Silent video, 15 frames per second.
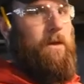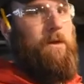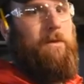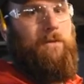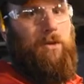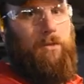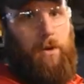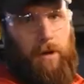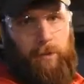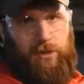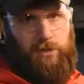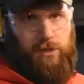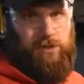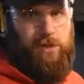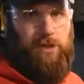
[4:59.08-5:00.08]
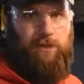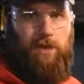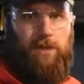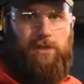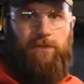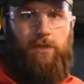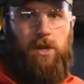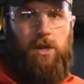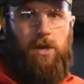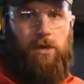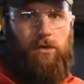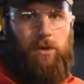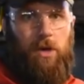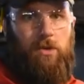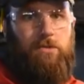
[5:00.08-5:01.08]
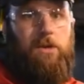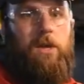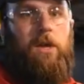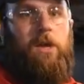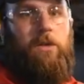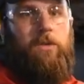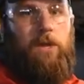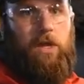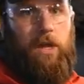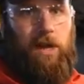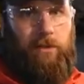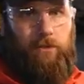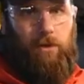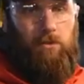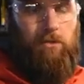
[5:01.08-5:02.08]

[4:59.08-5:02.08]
For the purposes of this video though, the camera